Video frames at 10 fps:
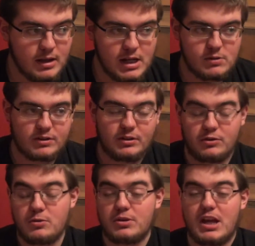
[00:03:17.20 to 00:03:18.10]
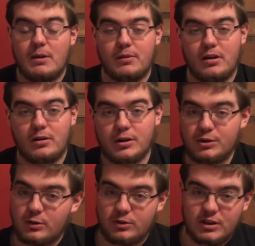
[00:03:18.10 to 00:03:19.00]
He tries out his new camera,
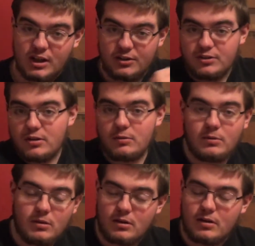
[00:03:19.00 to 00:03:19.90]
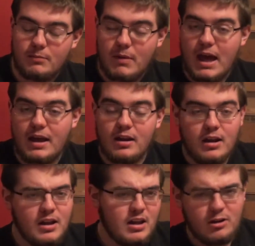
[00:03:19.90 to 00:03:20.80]
goes to his cousin, Matt.
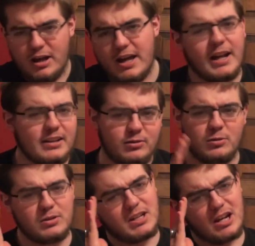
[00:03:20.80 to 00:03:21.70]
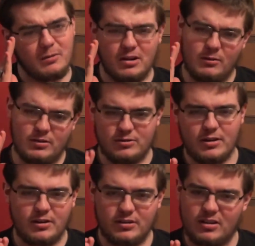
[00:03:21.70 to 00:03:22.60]
Hey, I got this new camera. You want to
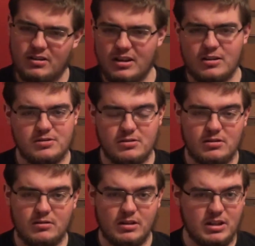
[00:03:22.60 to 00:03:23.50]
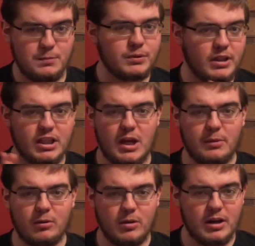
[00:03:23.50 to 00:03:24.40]
try this out? Yeah, sure. Can you put that
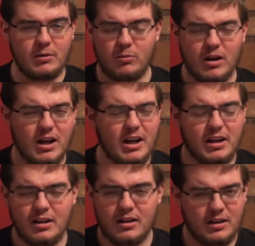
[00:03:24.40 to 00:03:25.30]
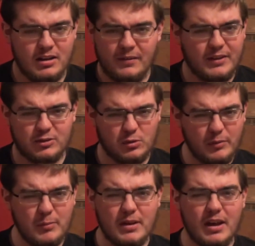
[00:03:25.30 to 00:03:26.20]
camera away? Why? It's
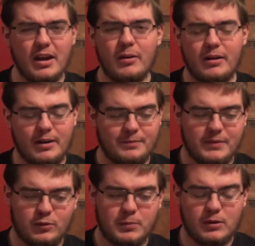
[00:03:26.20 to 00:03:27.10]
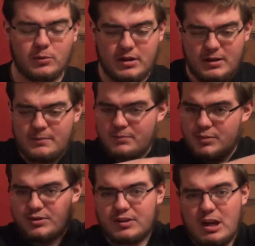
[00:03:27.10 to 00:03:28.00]
creeping me out. And then there's a part where he
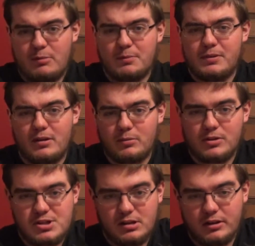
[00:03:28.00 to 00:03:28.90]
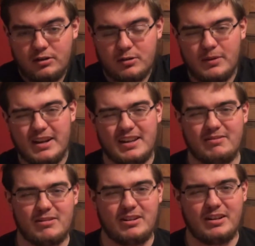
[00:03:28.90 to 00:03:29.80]
puts the camera up there with the cheerleaders. I'm like,
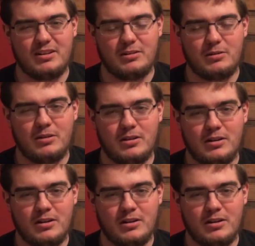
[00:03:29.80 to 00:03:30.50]
really, dude?